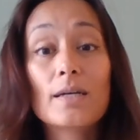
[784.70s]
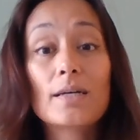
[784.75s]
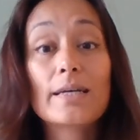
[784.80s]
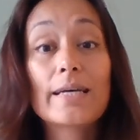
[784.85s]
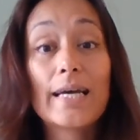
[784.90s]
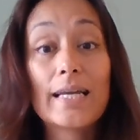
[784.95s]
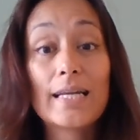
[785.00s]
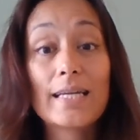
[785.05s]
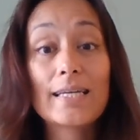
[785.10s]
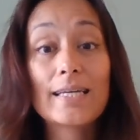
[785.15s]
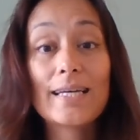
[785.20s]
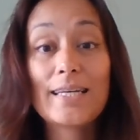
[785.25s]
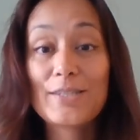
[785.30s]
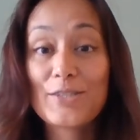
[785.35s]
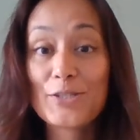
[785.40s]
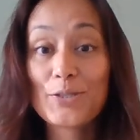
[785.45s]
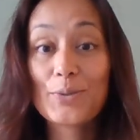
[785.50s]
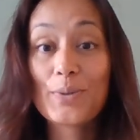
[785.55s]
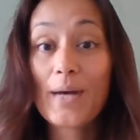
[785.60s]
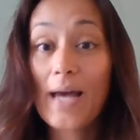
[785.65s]
getting
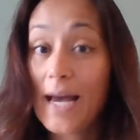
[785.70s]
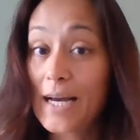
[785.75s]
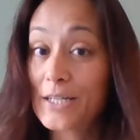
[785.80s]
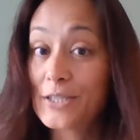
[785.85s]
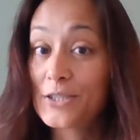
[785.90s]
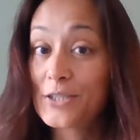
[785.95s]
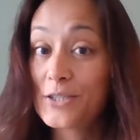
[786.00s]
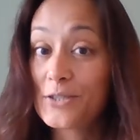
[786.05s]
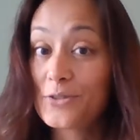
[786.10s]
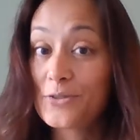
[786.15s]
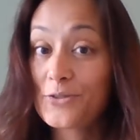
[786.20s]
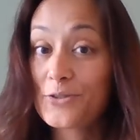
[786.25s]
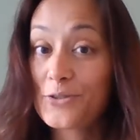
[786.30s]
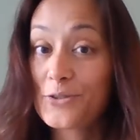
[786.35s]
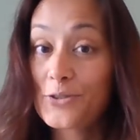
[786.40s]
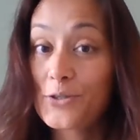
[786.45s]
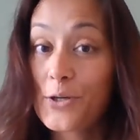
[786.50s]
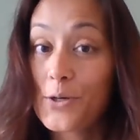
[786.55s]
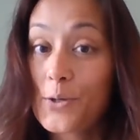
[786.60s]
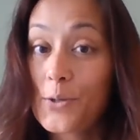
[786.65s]
into action.
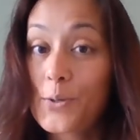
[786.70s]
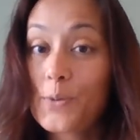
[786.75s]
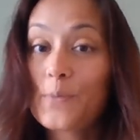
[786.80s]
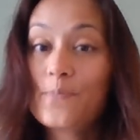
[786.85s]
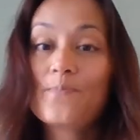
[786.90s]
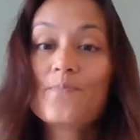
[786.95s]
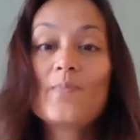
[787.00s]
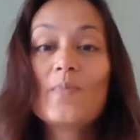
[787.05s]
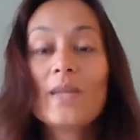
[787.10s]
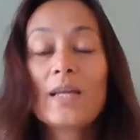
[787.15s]
So